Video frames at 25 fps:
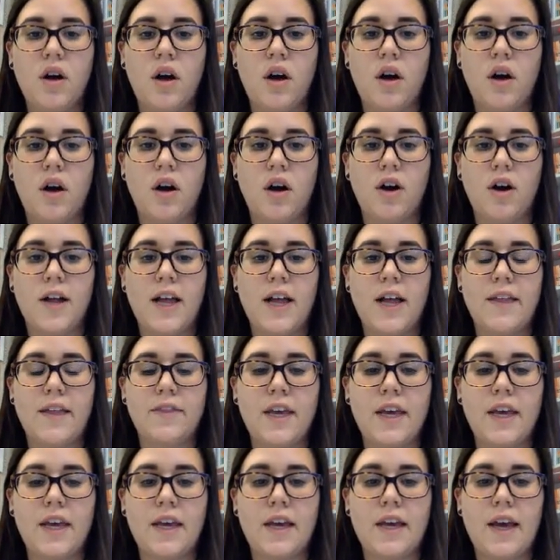and
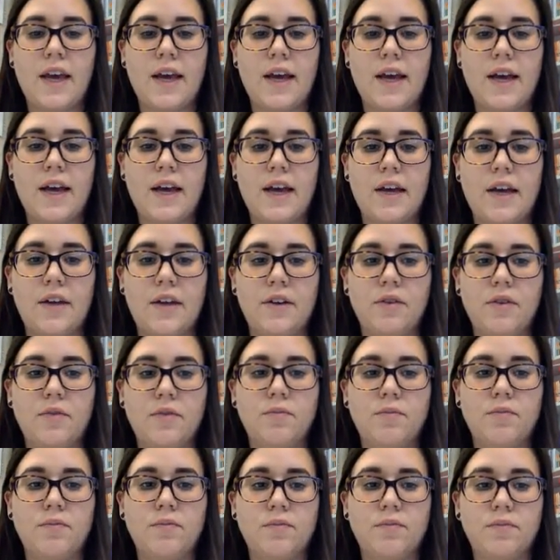they had
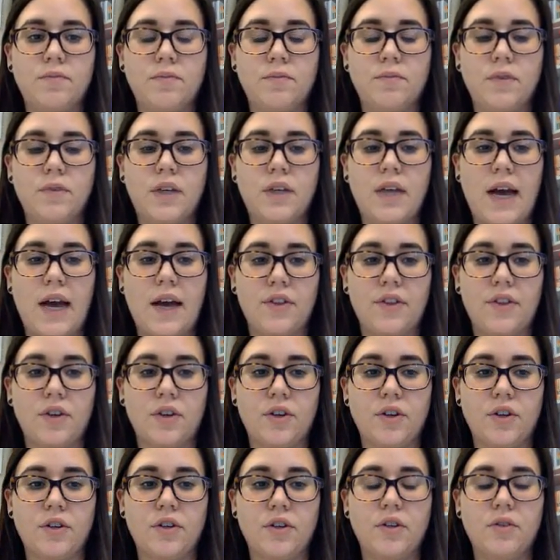
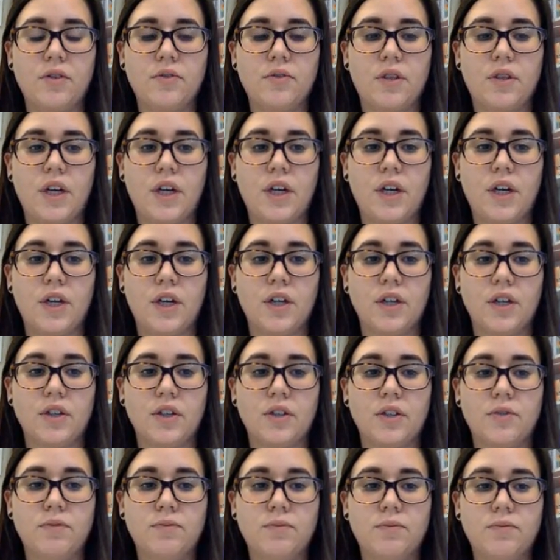gathered
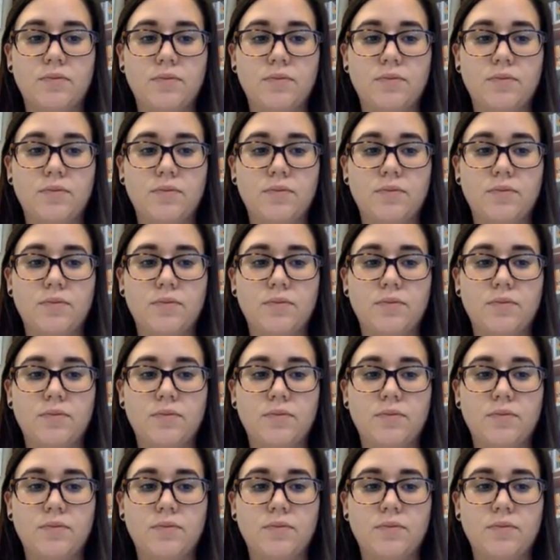their